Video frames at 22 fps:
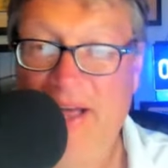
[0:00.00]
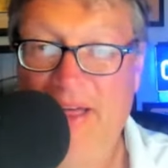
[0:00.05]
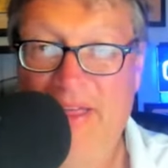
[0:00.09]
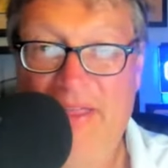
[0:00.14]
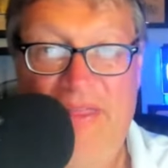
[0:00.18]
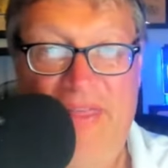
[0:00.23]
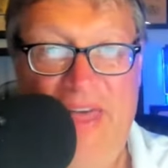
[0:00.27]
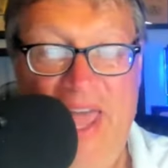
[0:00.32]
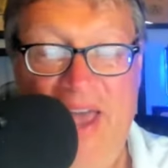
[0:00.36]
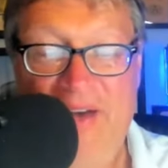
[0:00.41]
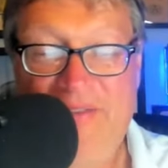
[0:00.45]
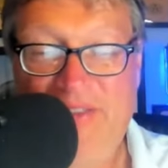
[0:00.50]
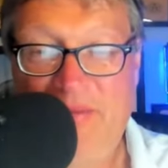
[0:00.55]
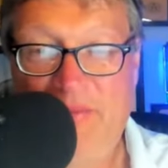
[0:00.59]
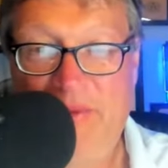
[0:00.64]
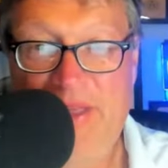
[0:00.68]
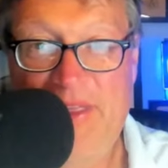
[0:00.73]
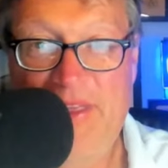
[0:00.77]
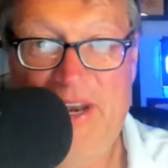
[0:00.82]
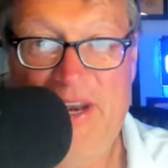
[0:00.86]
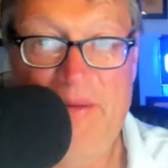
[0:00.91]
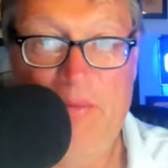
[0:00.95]
they have to
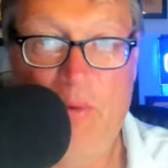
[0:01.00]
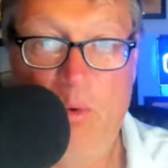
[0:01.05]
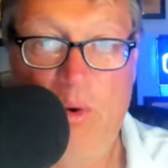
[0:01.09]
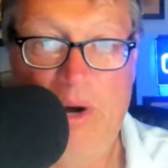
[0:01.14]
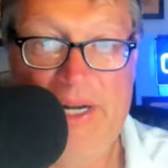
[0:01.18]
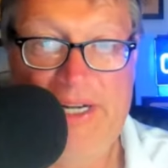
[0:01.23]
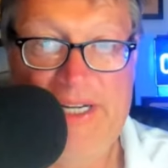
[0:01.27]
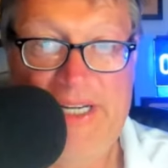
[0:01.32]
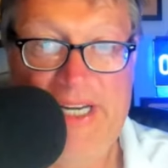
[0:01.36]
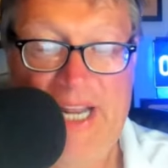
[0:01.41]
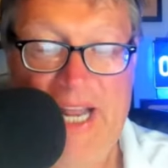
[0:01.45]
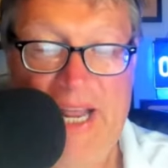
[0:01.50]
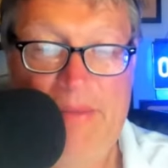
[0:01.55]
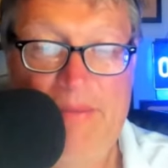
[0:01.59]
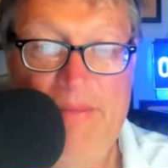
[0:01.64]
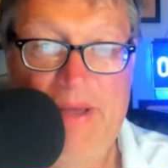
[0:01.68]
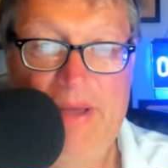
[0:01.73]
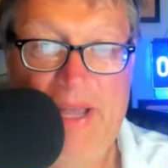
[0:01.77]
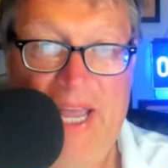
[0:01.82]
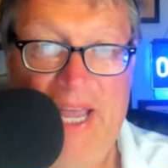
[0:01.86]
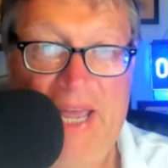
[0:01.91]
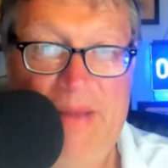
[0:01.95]
be the number one
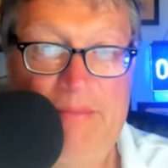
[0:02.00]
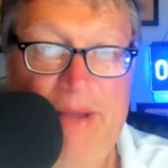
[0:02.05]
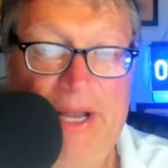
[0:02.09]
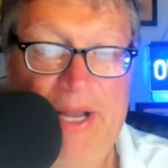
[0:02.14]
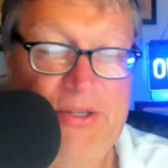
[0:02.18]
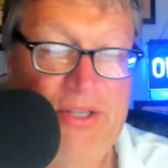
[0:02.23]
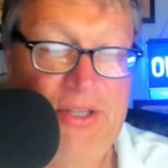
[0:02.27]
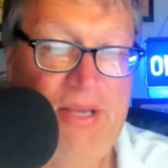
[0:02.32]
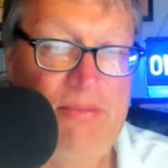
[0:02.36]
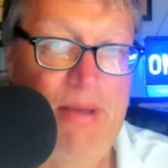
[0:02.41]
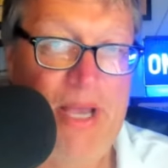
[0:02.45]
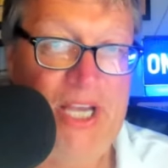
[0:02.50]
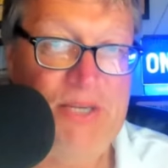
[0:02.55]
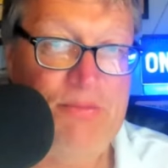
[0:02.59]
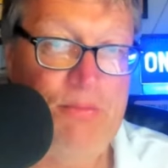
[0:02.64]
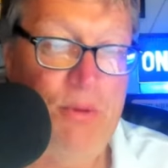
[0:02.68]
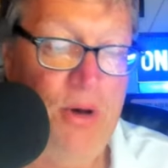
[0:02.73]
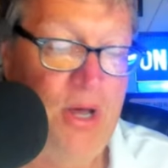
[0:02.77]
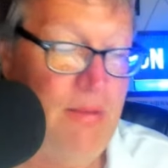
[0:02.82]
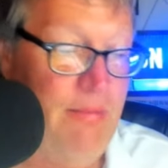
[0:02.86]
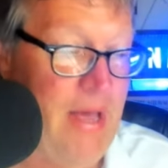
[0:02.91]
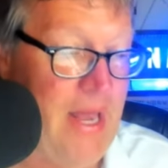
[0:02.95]
team in Major League
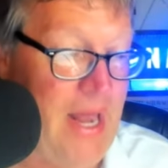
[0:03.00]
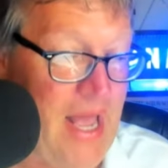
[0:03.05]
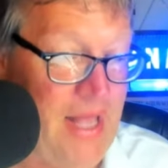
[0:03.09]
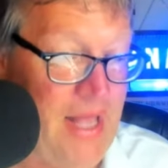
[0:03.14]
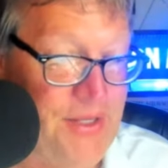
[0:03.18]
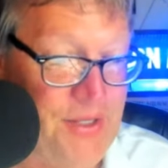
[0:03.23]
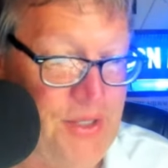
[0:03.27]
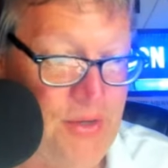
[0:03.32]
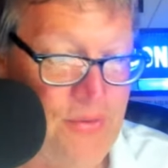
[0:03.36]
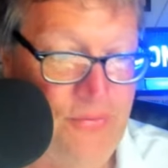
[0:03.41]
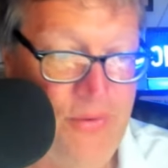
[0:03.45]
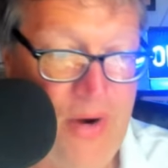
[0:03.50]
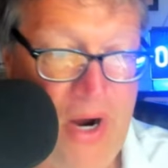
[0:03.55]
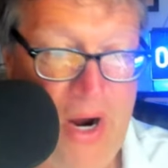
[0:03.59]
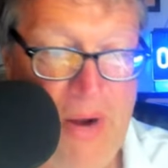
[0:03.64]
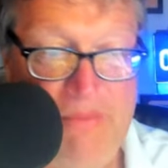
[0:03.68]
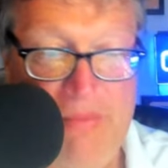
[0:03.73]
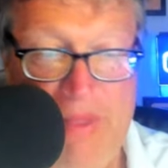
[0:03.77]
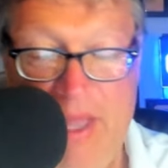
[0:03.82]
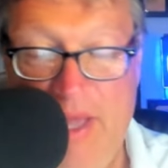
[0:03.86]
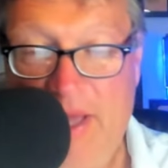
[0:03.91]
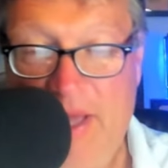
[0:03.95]
Baseball to bet on so
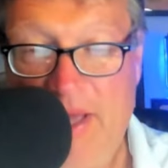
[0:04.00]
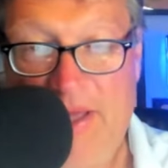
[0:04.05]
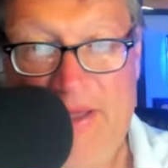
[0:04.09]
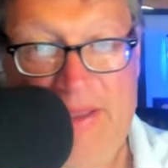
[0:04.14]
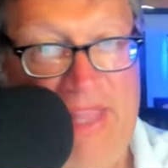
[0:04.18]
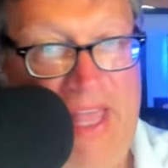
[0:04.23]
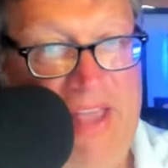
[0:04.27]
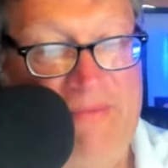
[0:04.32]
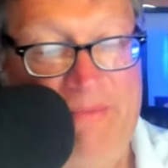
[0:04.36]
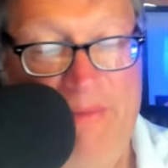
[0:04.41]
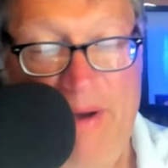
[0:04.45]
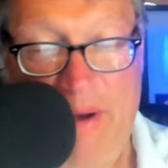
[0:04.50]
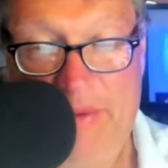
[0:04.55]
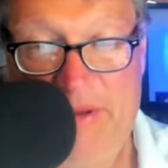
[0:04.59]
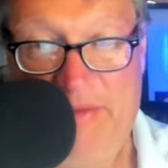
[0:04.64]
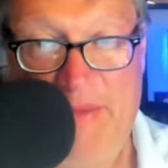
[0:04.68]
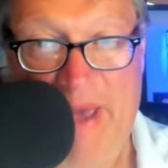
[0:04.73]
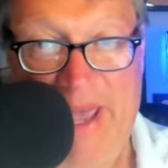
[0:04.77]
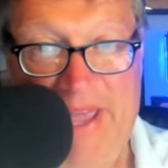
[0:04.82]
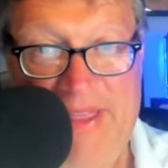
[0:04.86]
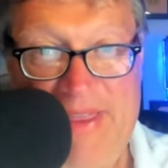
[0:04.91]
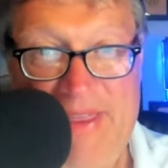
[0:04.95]
far they've probably
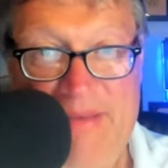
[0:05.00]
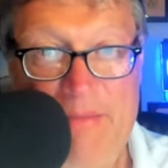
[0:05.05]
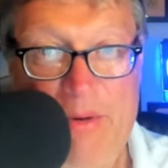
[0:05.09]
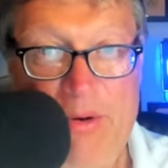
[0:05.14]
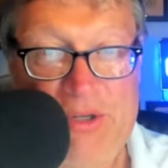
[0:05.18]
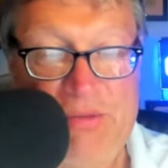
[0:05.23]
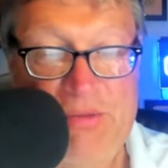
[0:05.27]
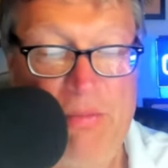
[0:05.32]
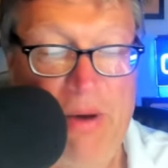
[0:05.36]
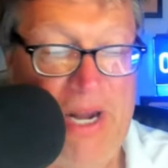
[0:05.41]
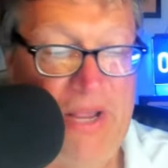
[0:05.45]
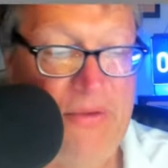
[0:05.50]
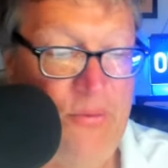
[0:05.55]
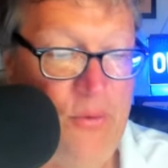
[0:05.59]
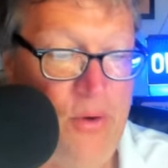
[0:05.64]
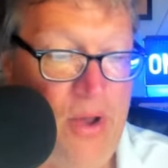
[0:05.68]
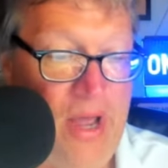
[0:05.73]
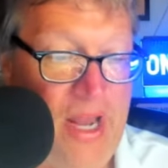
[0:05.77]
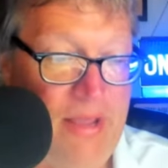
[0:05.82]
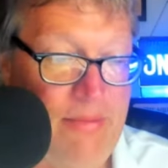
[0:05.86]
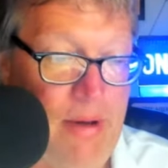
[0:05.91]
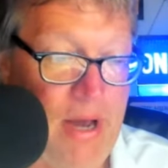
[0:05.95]
made the most money
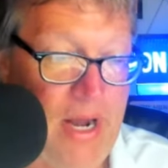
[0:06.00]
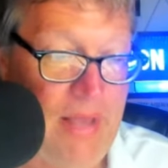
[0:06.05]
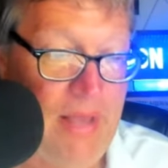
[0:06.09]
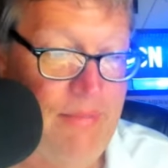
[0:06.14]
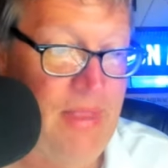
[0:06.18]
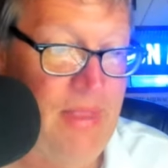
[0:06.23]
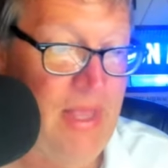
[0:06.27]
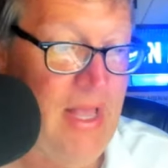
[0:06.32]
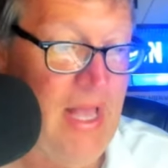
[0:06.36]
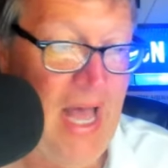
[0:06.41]
for anybody.